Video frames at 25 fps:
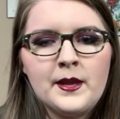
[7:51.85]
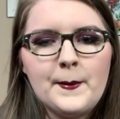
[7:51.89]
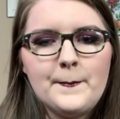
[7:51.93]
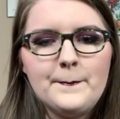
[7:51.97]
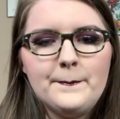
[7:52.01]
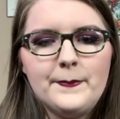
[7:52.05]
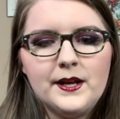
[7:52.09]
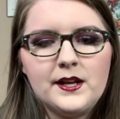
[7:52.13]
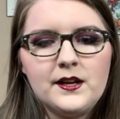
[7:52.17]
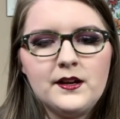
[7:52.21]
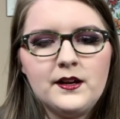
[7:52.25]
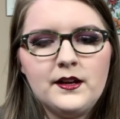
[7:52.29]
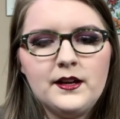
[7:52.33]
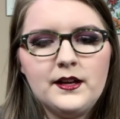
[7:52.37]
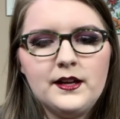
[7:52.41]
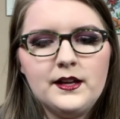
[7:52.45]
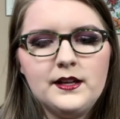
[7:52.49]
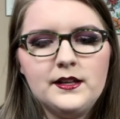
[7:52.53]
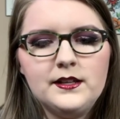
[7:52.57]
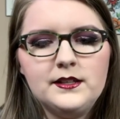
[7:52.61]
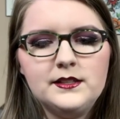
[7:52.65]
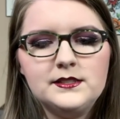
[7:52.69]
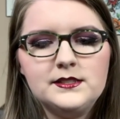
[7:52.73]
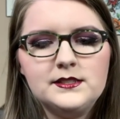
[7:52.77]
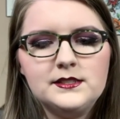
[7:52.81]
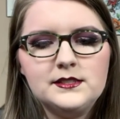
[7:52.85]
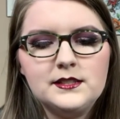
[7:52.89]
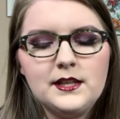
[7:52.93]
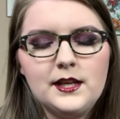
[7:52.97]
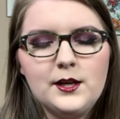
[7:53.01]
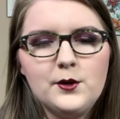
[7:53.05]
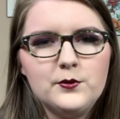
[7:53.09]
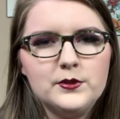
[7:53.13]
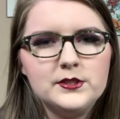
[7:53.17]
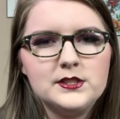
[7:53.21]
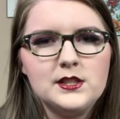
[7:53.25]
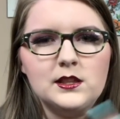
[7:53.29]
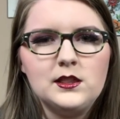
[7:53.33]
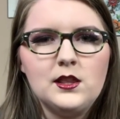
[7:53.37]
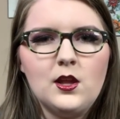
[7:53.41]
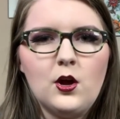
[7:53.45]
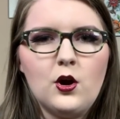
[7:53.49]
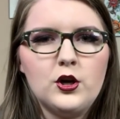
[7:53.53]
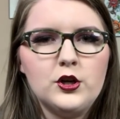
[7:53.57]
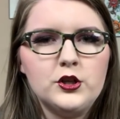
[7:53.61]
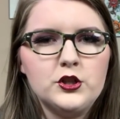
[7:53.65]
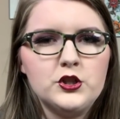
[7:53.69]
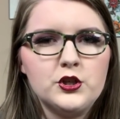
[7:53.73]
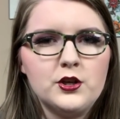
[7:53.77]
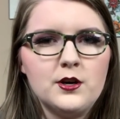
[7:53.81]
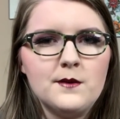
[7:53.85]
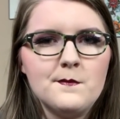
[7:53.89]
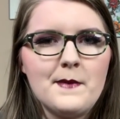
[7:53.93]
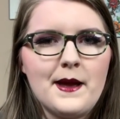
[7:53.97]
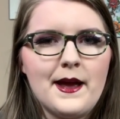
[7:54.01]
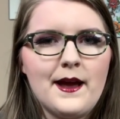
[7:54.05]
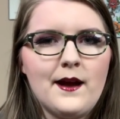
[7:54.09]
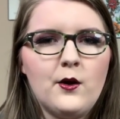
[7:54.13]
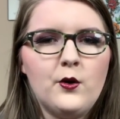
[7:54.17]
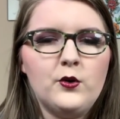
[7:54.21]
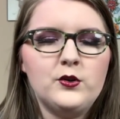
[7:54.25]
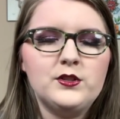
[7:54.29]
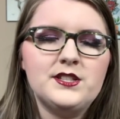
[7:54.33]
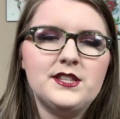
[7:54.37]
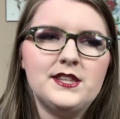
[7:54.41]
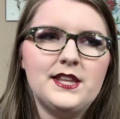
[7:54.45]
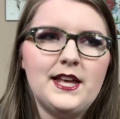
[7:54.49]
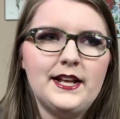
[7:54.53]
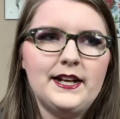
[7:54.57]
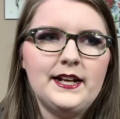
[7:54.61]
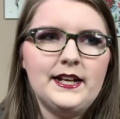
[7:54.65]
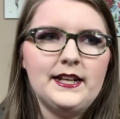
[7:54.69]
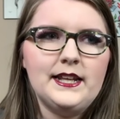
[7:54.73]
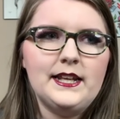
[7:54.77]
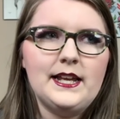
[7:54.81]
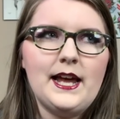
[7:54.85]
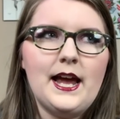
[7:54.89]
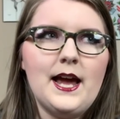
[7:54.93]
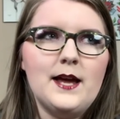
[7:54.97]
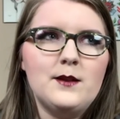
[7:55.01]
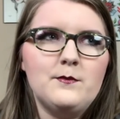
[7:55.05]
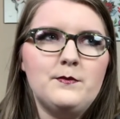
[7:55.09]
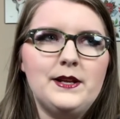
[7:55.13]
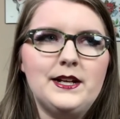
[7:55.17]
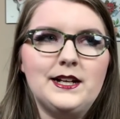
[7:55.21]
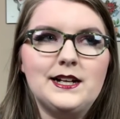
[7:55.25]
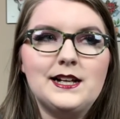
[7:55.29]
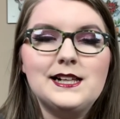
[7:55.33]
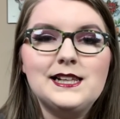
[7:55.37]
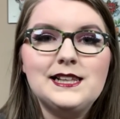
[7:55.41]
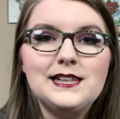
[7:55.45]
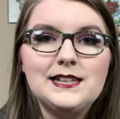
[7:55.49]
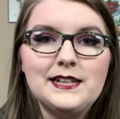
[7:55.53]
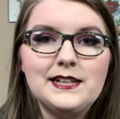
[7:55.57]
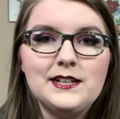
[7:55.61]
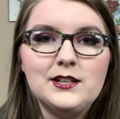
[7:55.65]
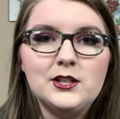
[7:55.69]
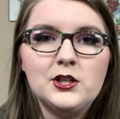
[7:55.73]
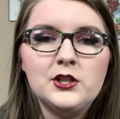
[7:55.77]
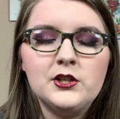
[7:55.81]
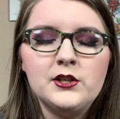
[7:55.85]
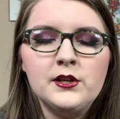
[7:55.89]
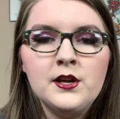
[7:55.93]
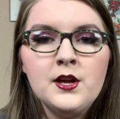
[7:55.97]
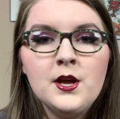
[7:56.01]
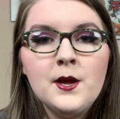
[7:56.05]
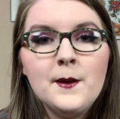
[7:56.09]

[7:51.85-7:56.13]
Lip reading: because it was a larger amount than had been cleared.